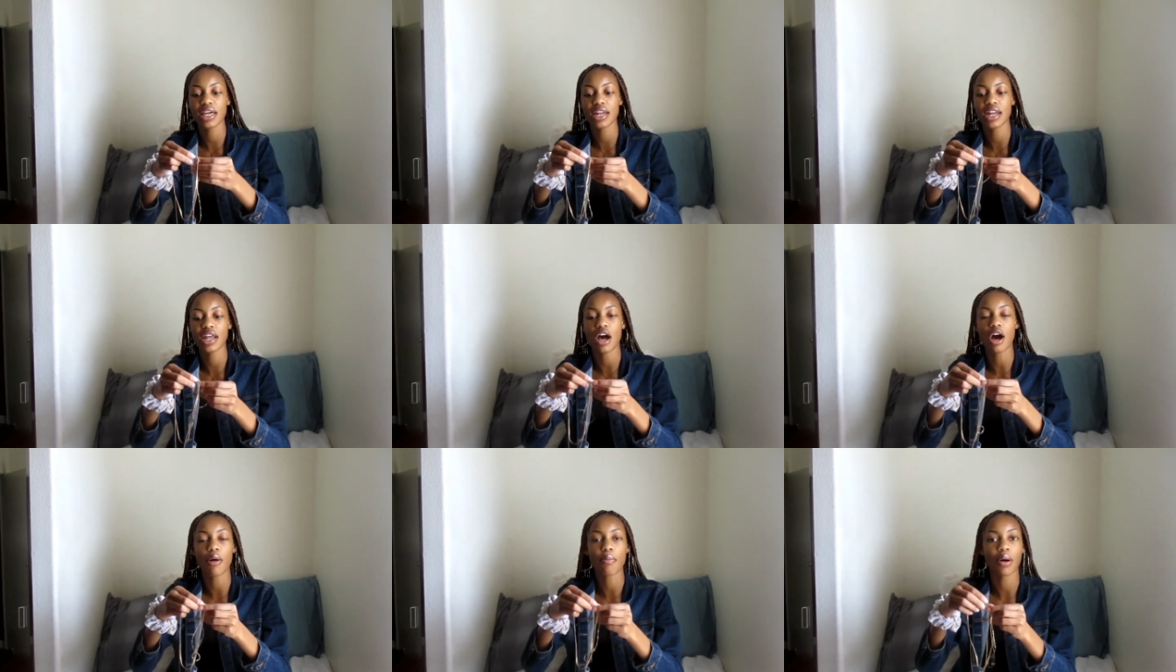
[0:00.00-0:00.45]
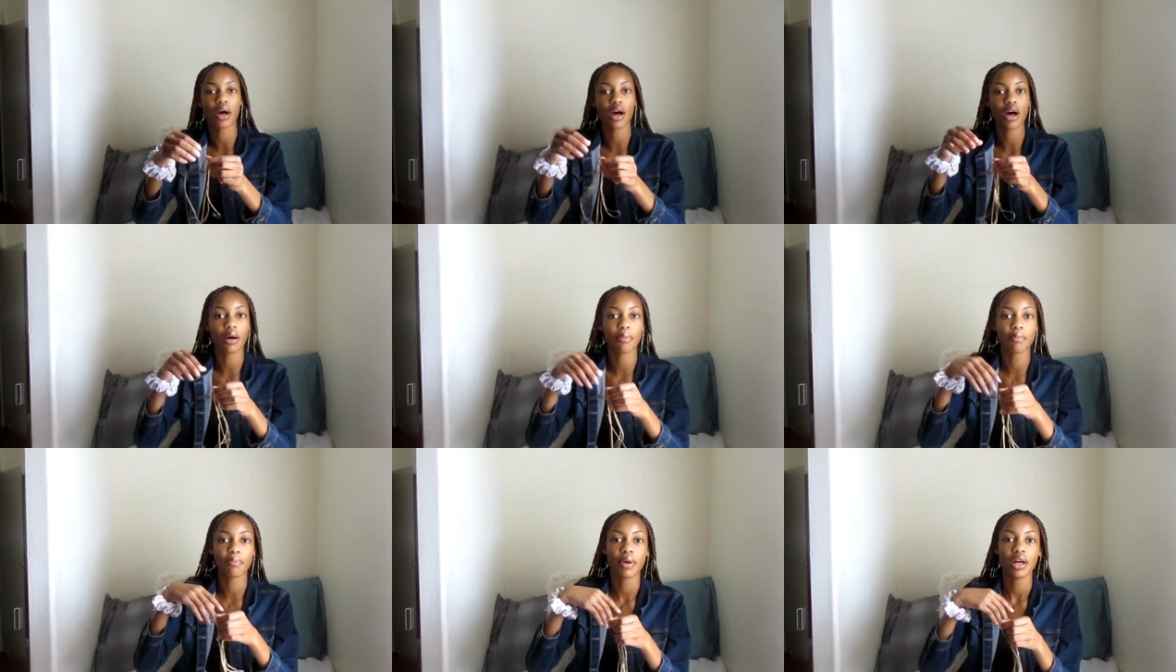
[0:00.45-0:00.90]
in it. I'll
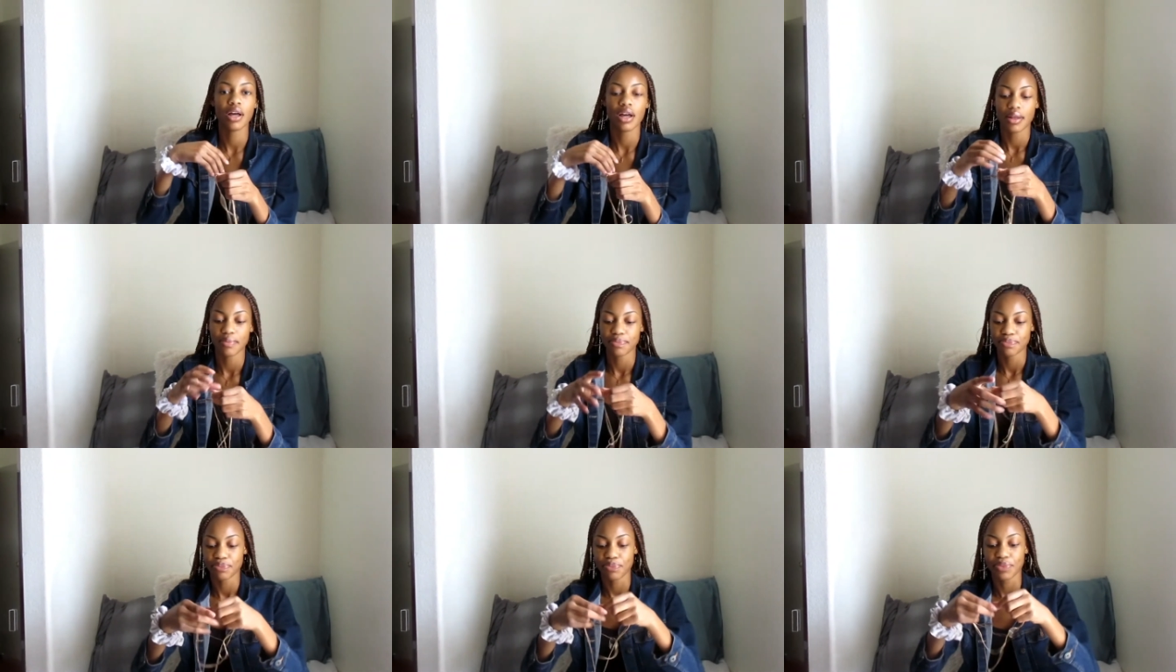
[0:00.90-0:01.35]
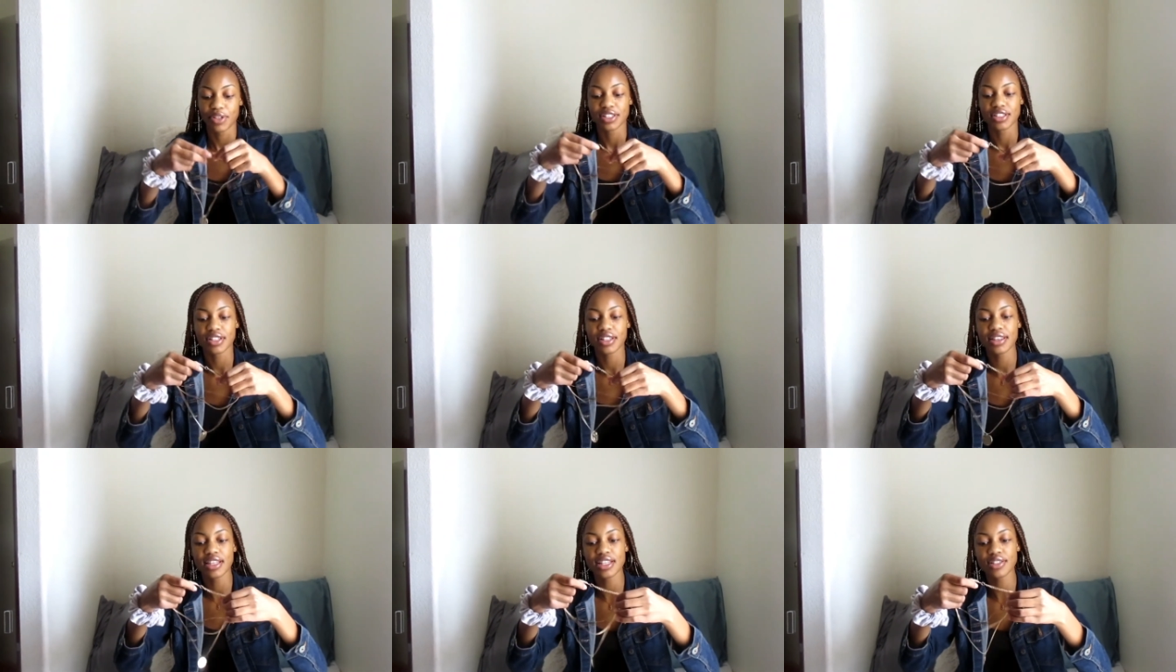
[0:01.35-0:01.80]
pop.
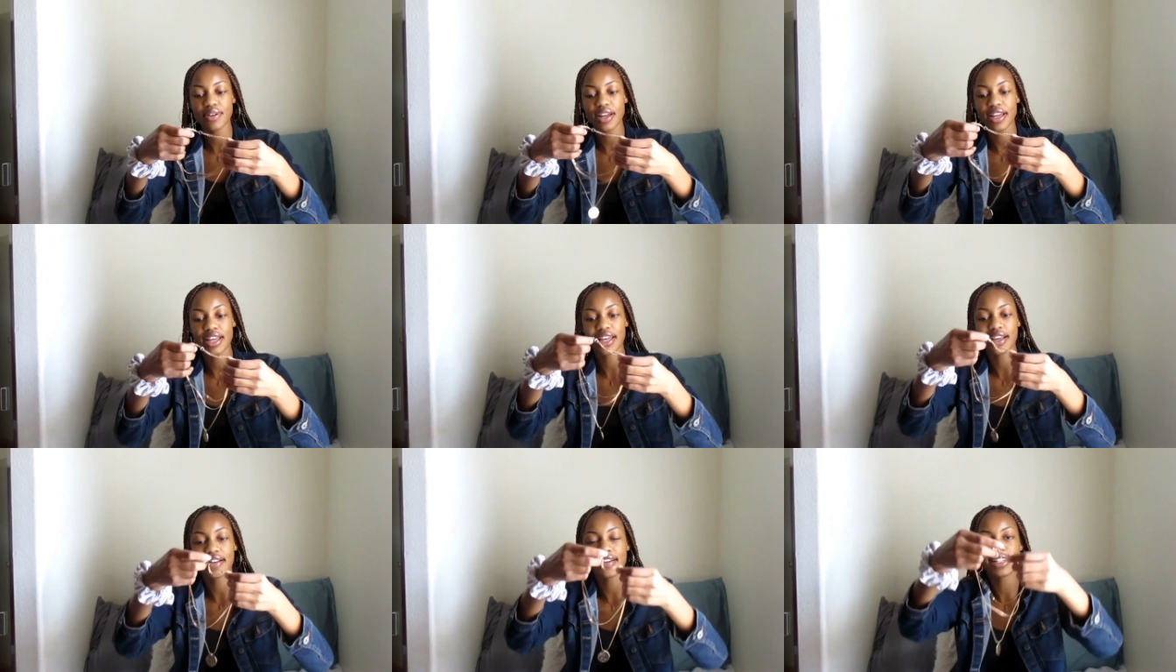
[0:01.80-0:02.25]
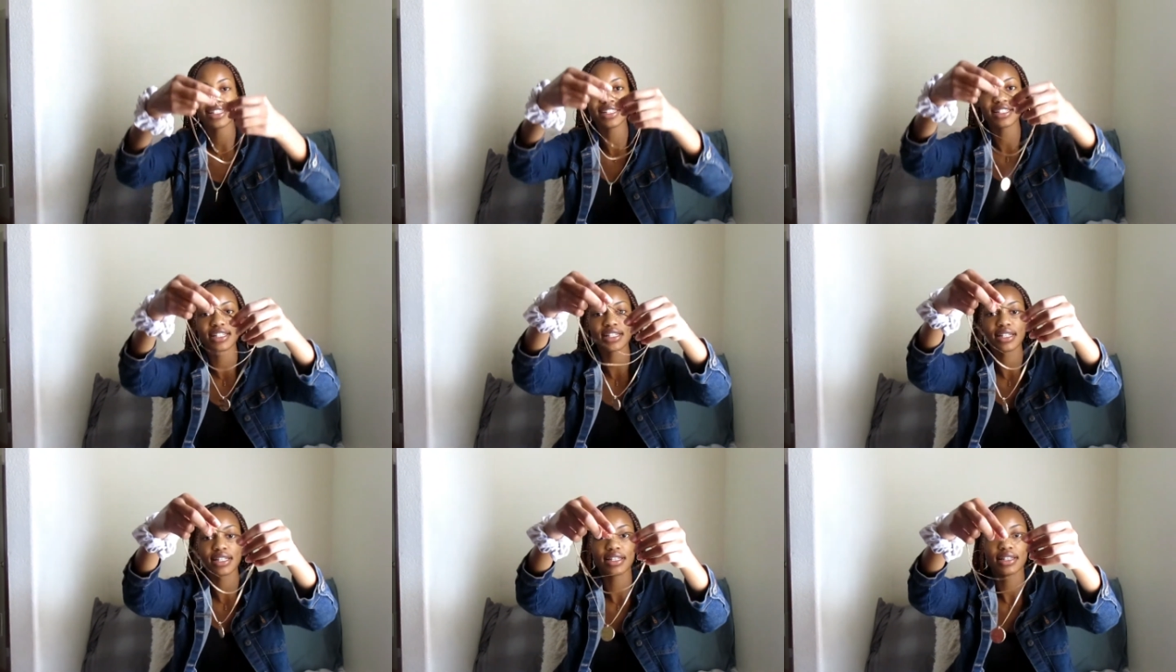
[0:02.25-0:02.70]
So this right here is
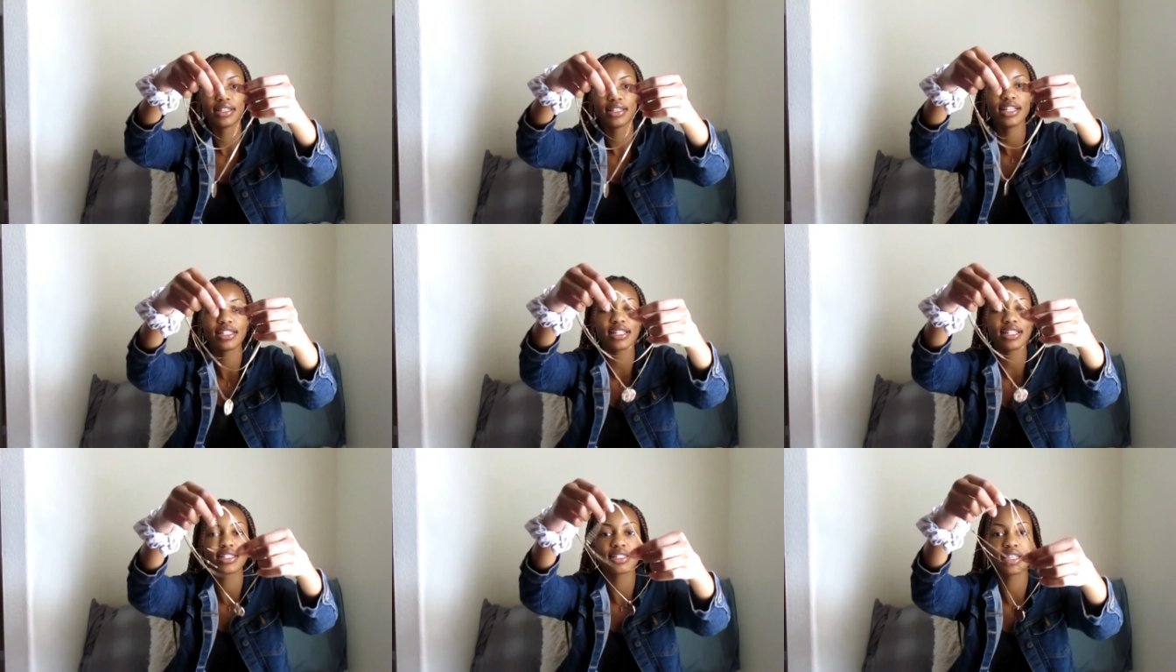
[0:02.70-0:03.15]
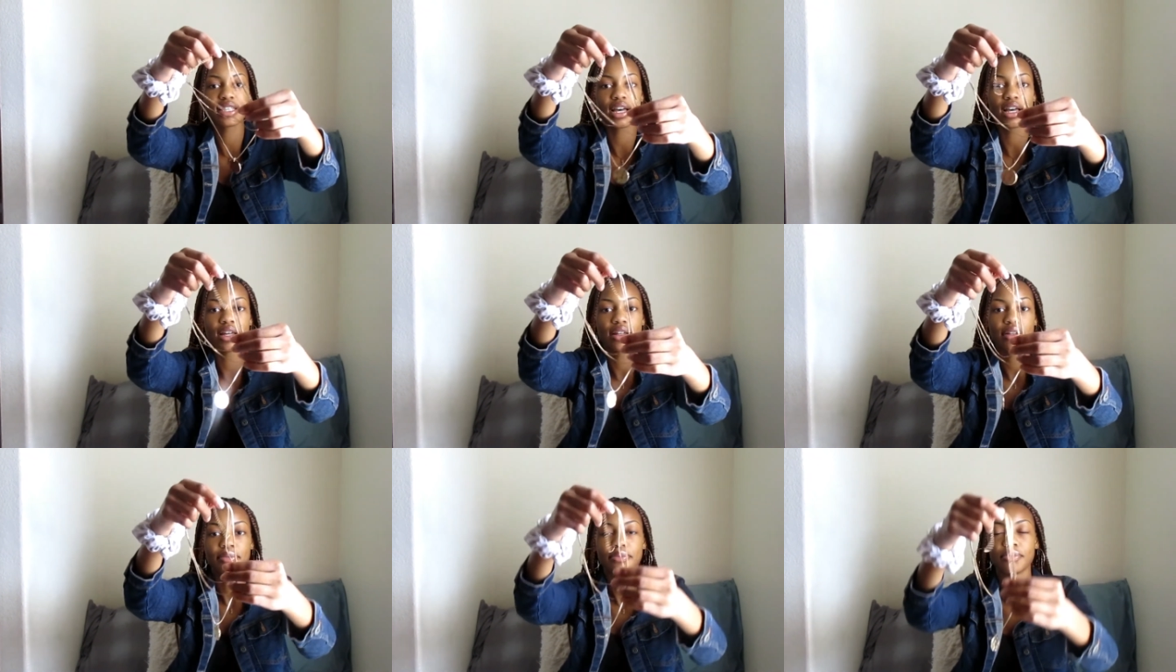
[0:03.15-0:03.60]
just this is
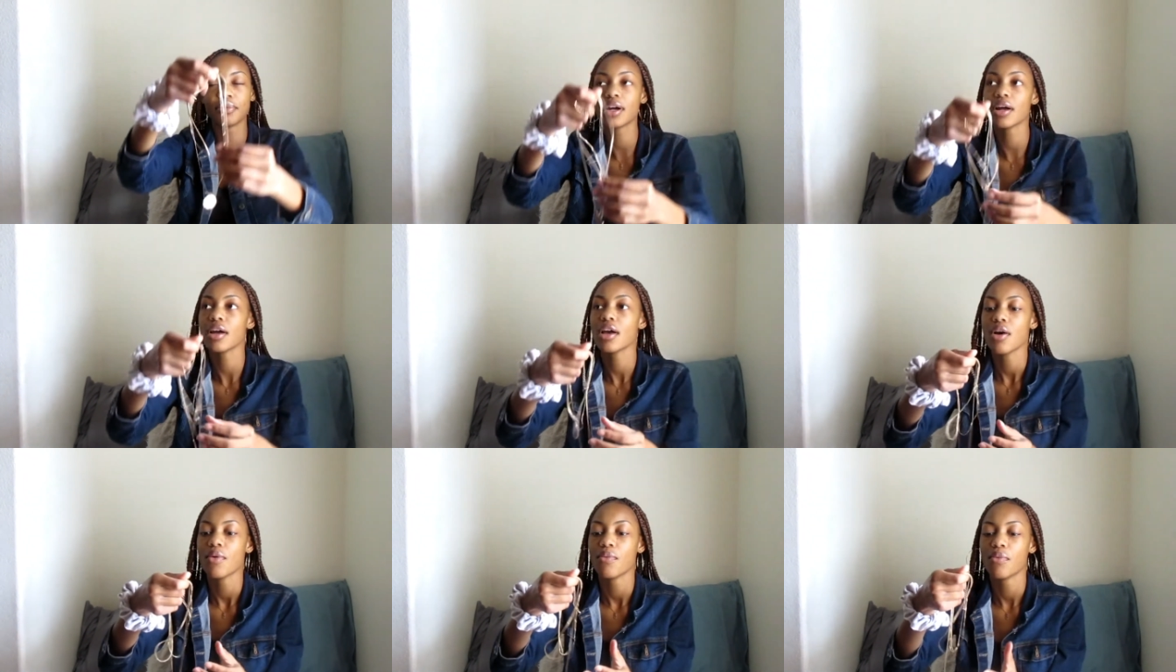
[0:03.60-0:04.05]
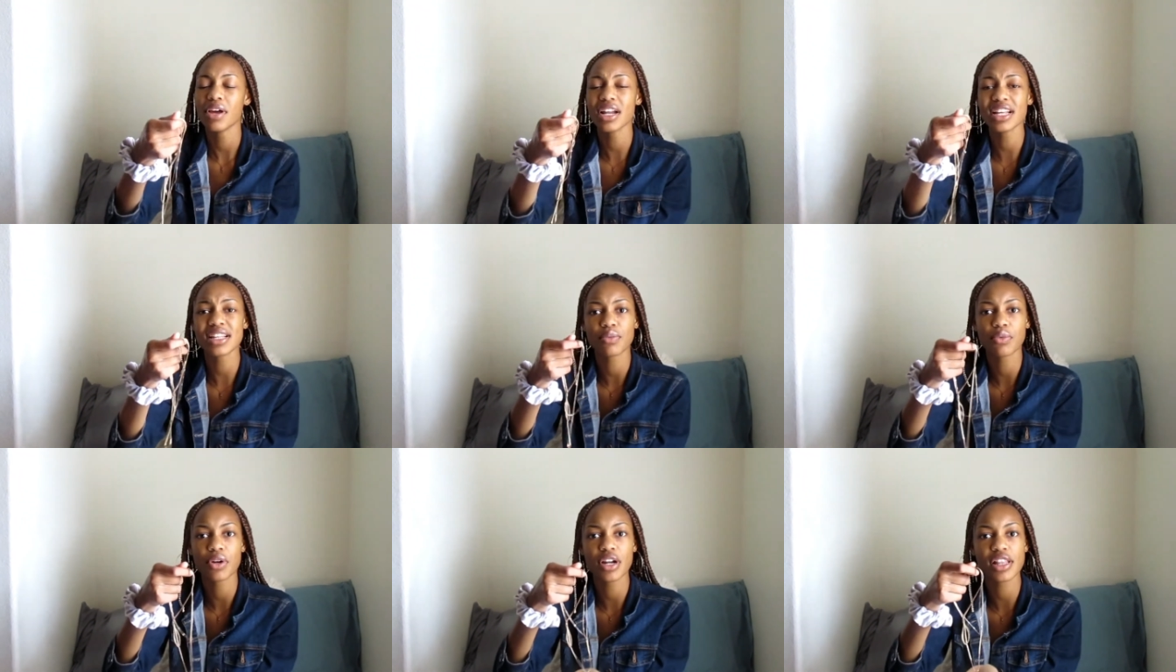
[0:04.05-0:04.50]
the, what what
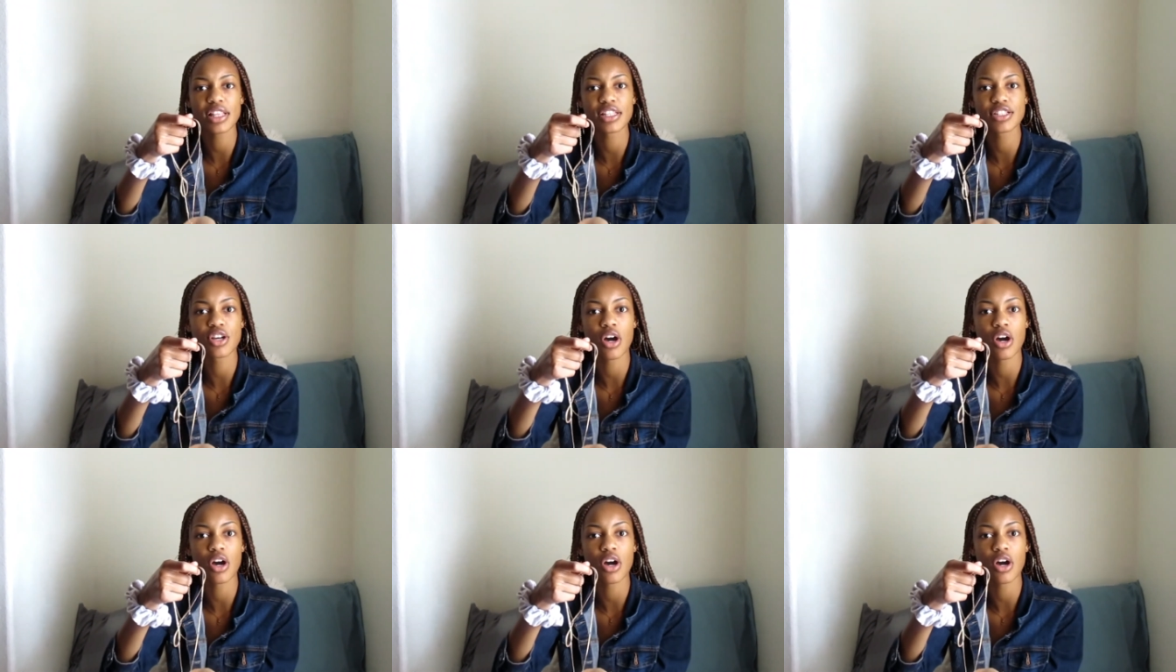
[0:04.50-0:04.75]
is what is this